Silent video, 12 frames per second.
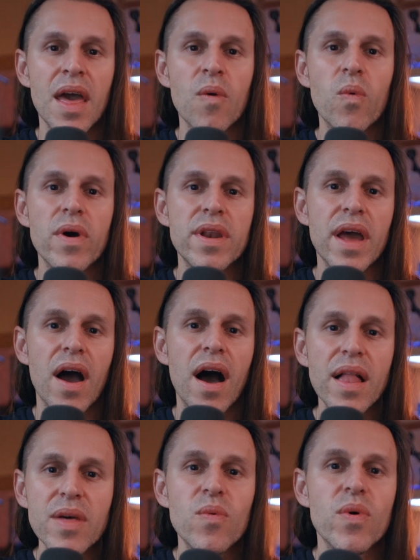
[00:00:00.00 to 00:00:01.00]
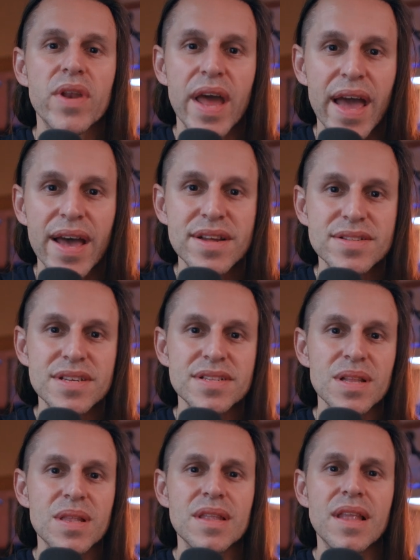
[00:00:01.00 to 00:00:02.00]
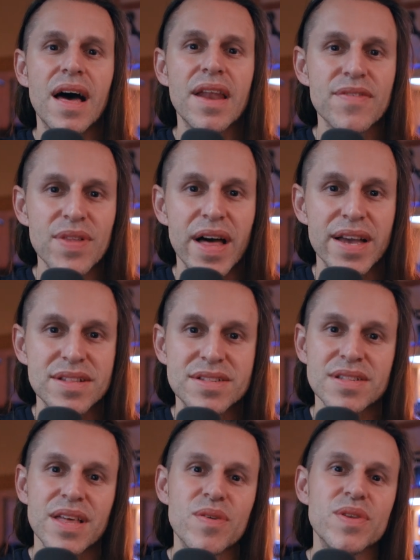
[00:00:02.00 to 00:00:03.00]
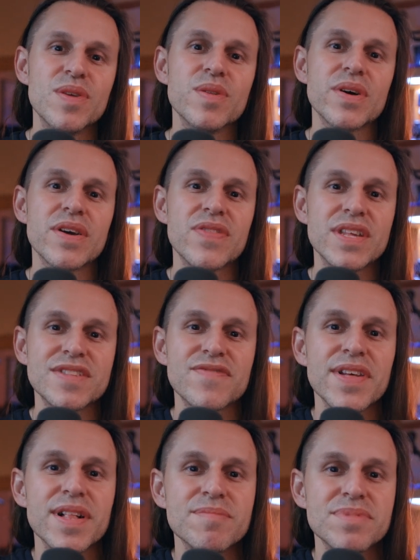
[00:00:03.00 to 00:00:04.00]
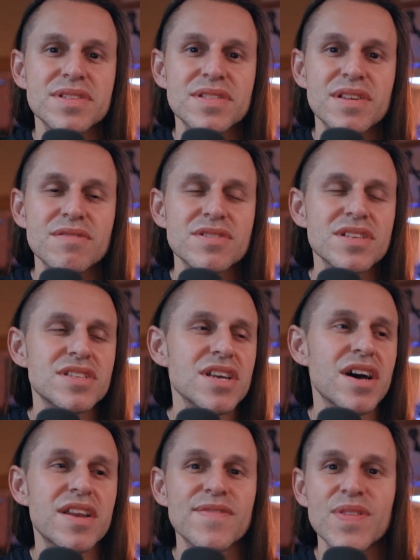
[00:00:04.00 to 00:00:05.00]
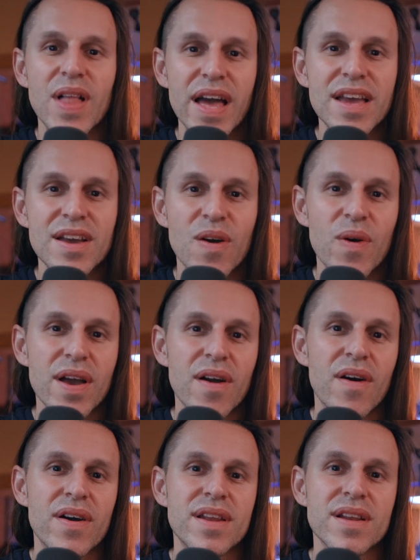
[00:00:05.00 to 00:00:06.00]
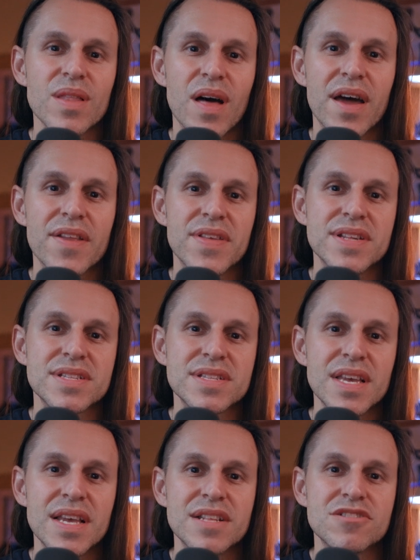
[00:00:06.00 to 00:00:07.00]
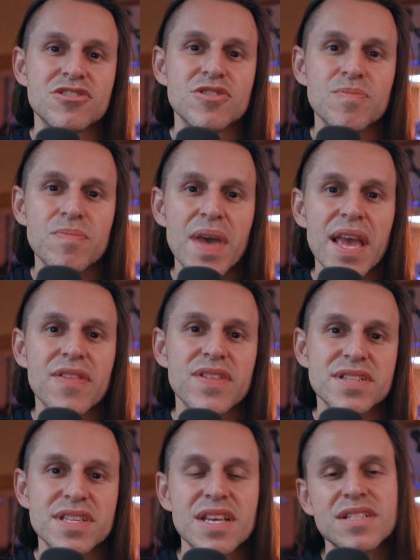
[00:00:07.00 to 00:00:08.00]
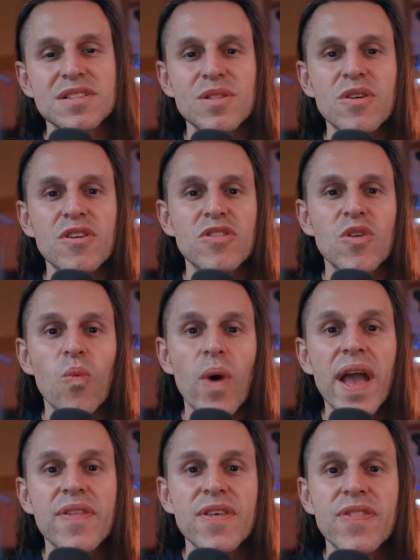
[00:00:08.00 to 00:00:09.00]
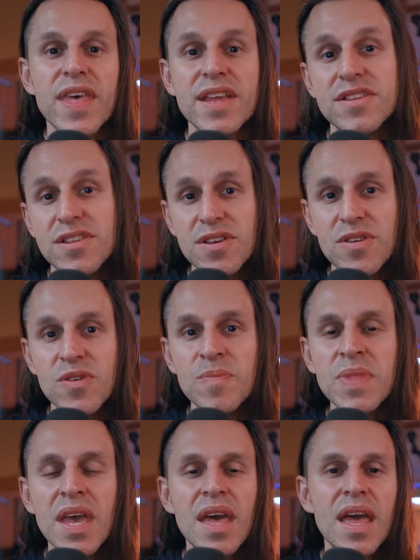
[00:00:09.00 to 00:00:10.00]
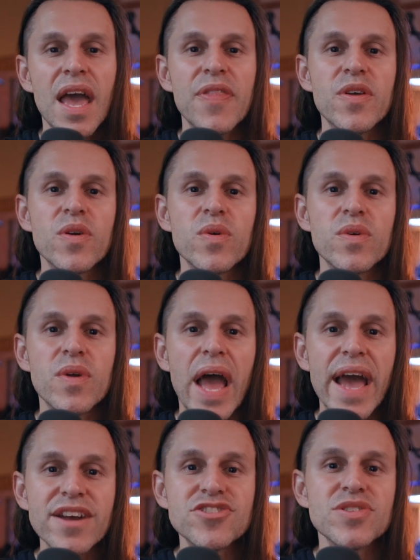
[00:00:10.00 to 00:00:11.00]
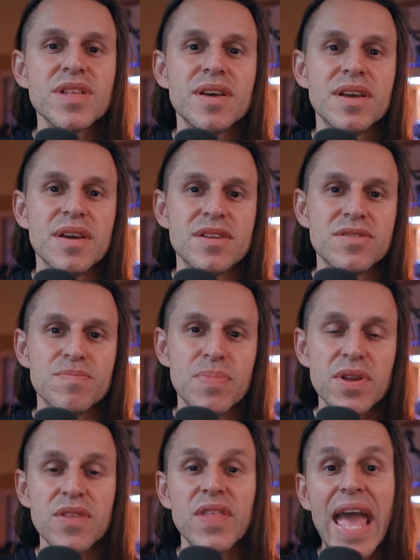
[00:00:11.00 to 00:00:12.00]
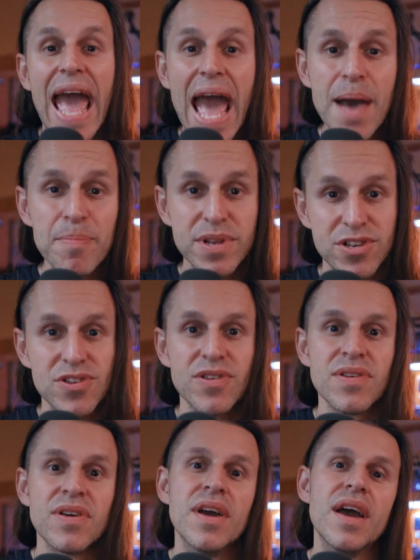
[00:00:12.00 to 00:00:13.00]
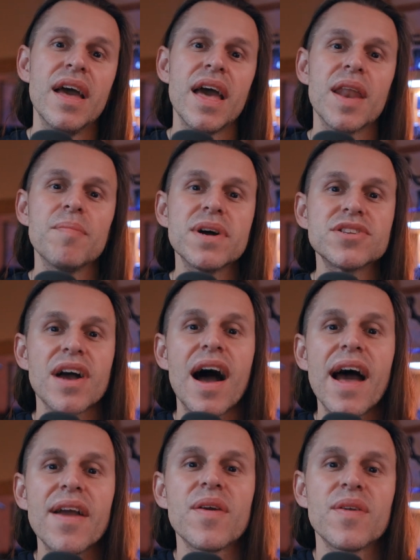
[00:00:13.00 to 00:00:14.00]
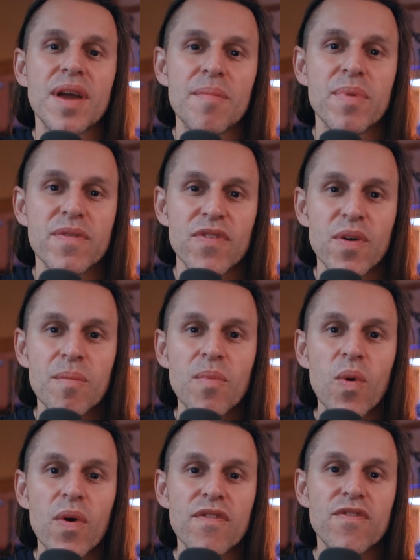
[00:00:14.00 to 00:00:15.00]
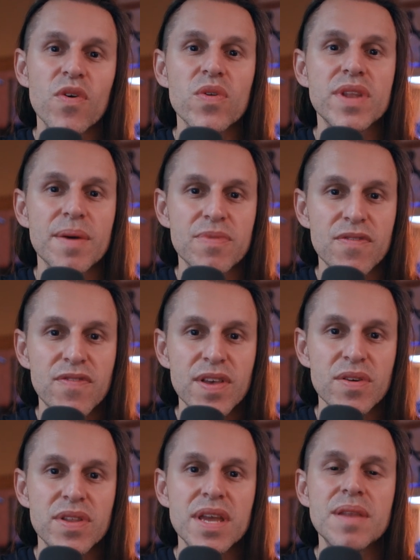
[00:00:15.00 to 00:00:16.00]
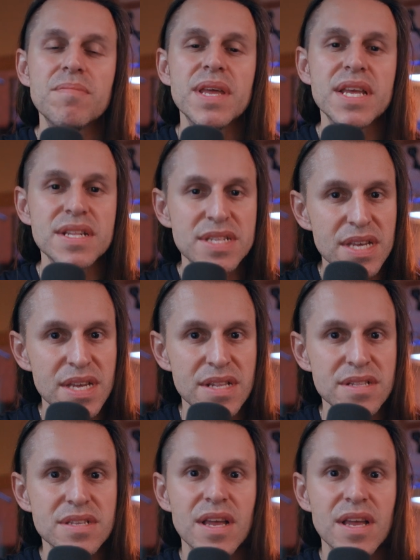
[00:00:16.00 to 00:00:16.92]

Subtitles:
And what Hollywood has is a lot of lights. Like when you look at these films, there's a ton of light going on in a lot of these scenes to make the scenes look the way that they do. And they're actually putting the aperture at a much higher number for a more full depth of field in many scenes.